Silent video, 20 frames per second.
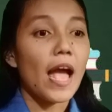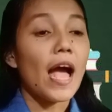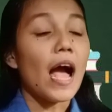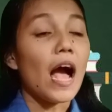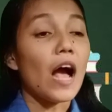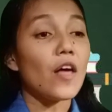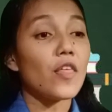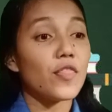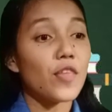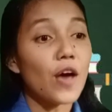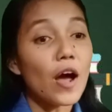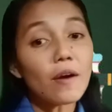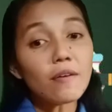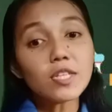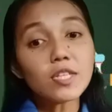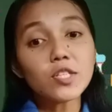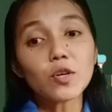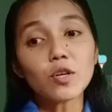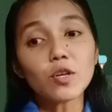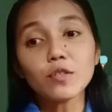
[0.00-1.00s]
And the
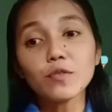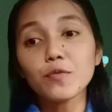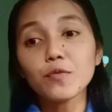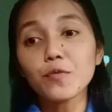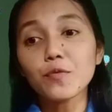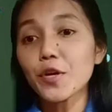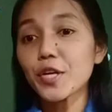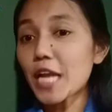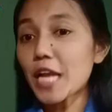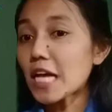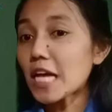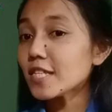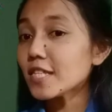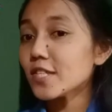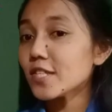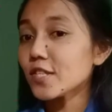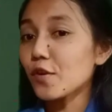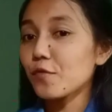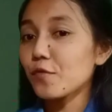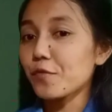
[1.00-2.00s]
results for that
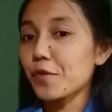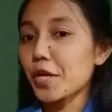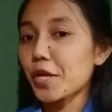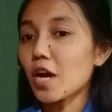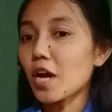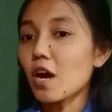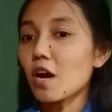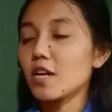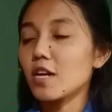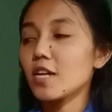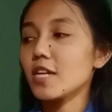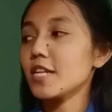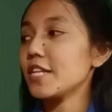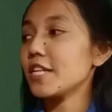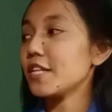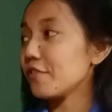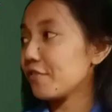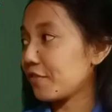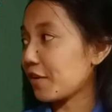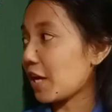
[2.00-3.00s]
survey are
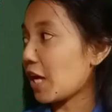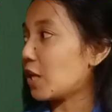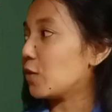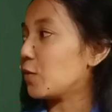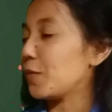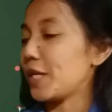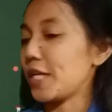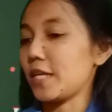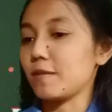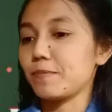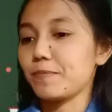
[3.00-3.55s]
the following.